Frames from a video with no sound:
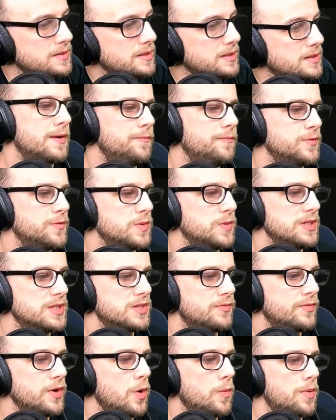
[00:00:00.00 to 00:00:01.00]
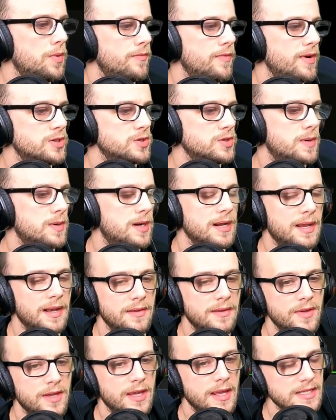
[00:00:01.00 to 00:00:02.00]
So we need to reopen RetroArch, and if
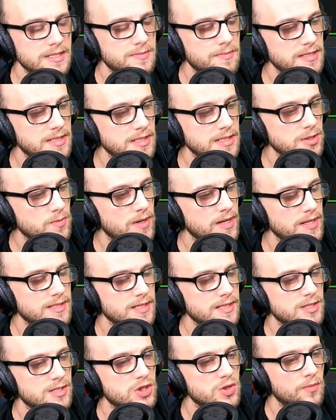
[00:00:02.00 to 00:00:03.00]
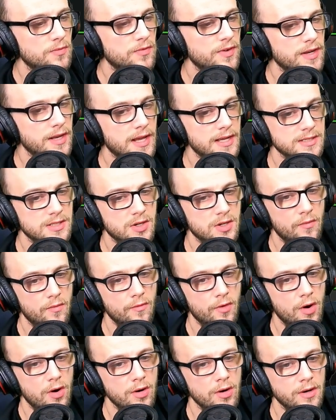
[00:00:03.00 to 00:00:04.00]
you get this message where it says something has gone
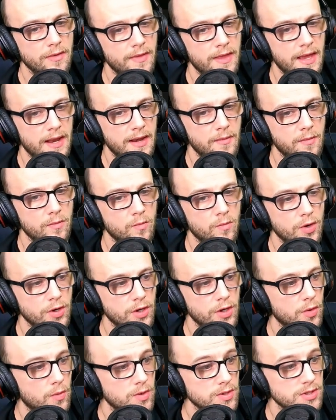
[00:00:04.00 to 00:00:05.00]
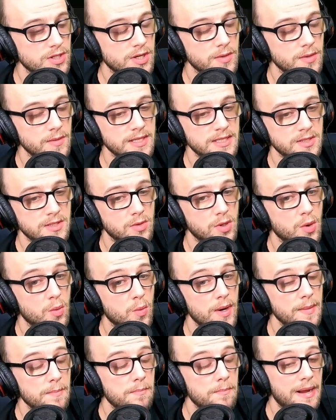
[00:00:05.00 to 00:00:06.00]
wrong, then what you're going to want to do is to
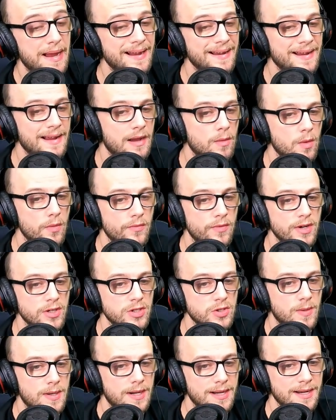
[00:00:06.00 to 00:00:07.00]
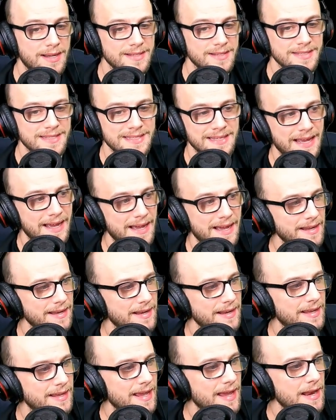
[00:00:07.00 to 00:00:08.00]
quit back out of RetroArch and start it
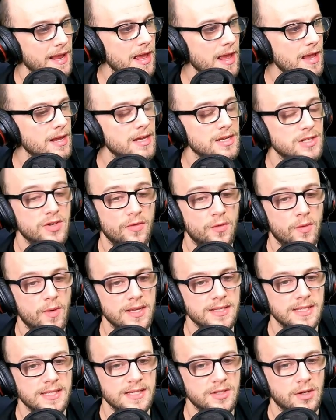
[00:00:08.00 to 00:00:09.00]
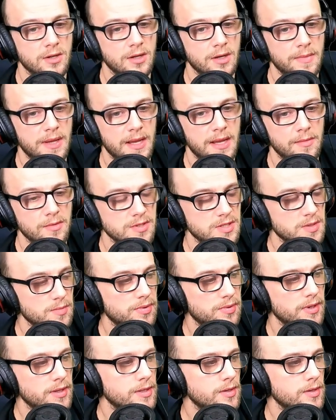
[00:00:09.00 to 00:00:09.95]
again, because otherwise it's not going to be able to play your